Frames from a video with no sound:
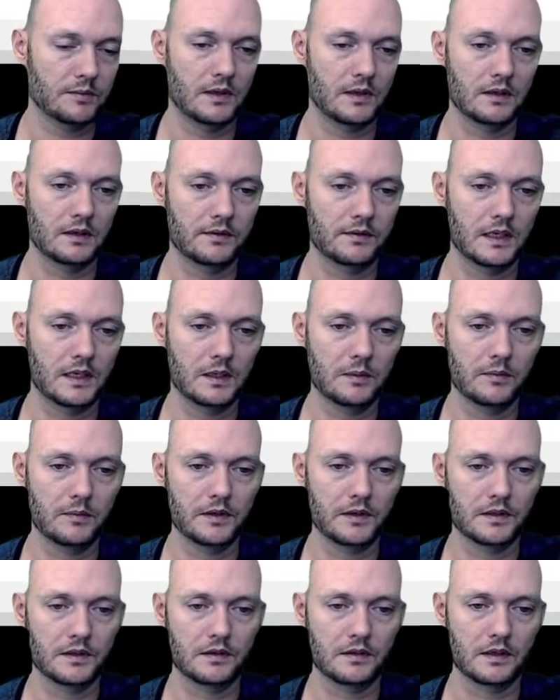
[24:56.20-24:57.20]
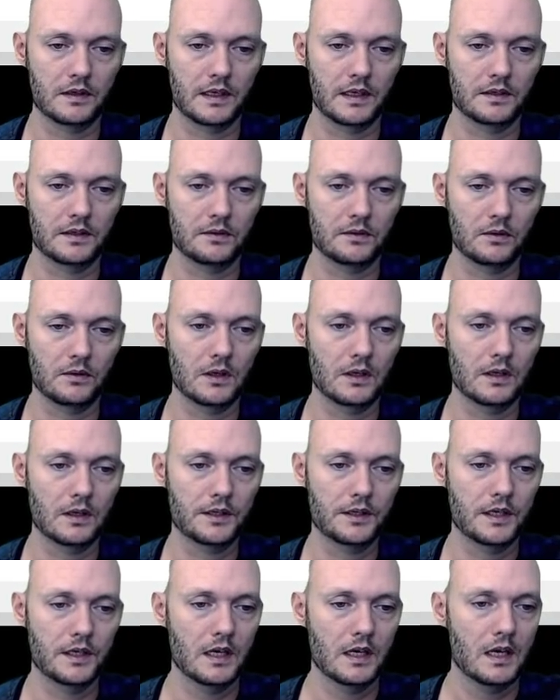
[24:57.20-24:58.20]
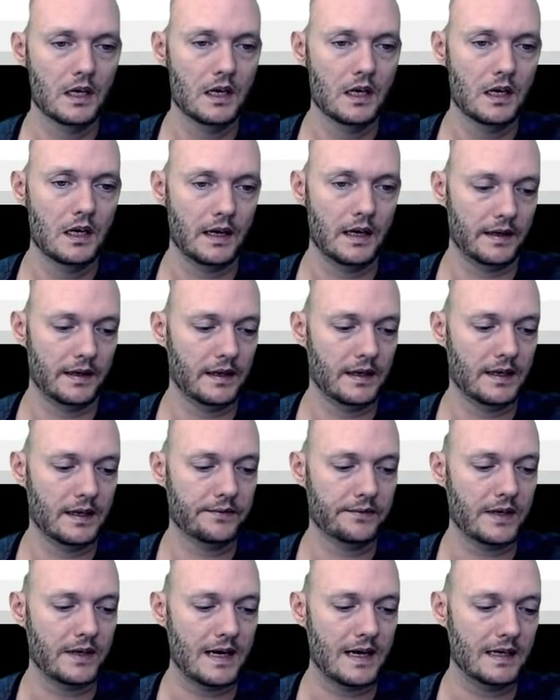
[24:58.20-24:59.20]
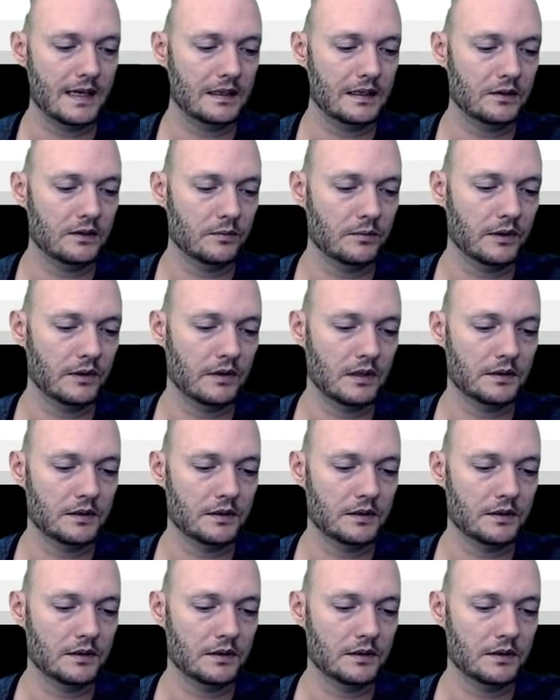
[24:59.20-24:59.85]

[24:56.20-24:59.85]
value because it's going to get too large. And then I have to add that to my ground. So